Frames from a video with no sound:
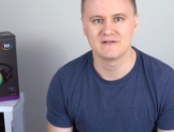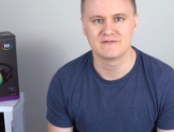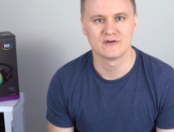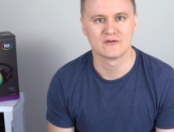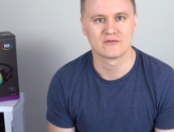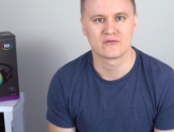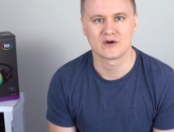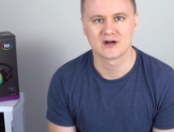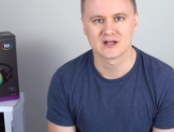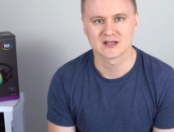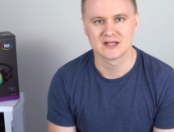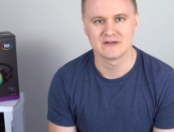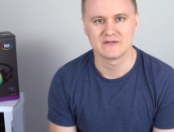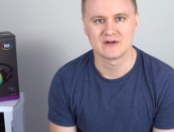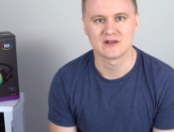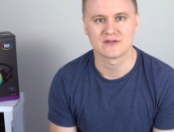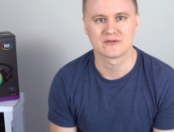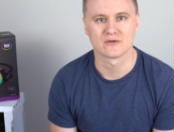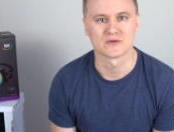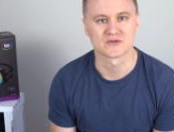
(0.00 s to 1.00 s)
Feel free to leave
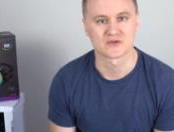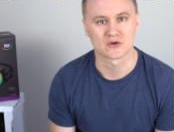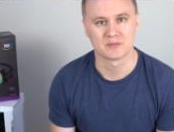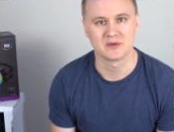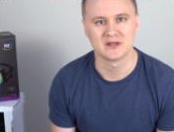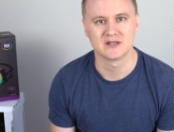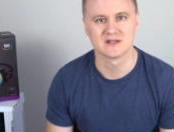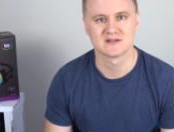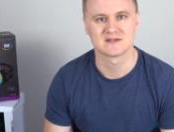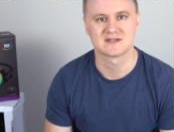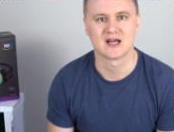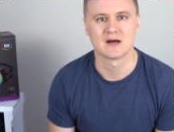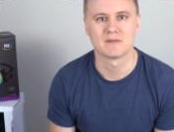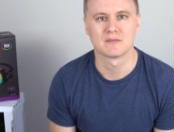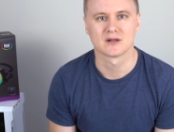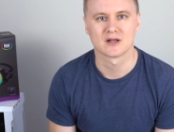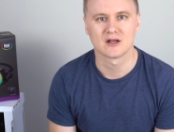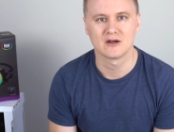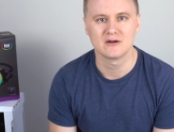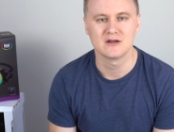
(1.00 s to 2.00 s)
any thoughts or opinions down
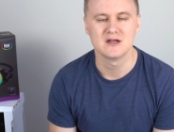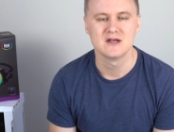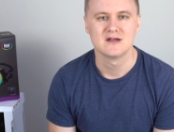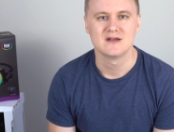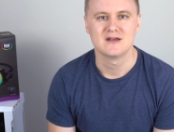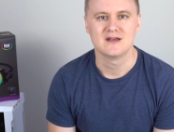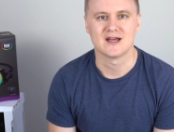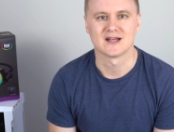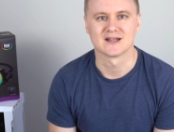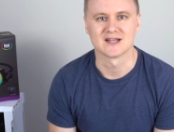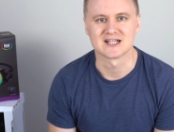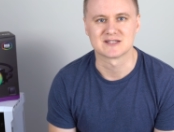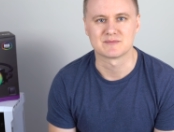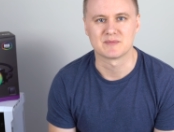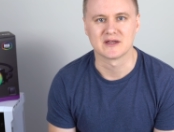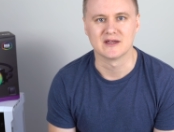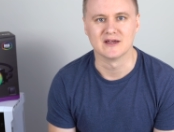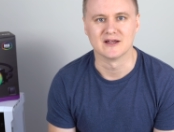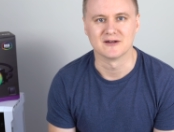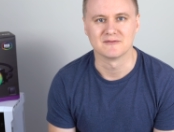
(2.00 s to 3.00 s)
below, and let's
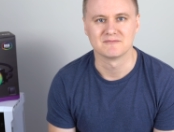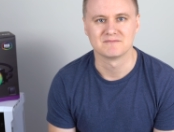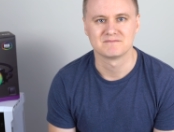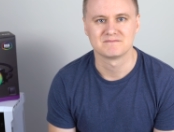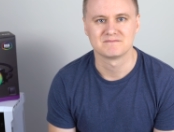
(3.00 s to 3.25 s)
begin.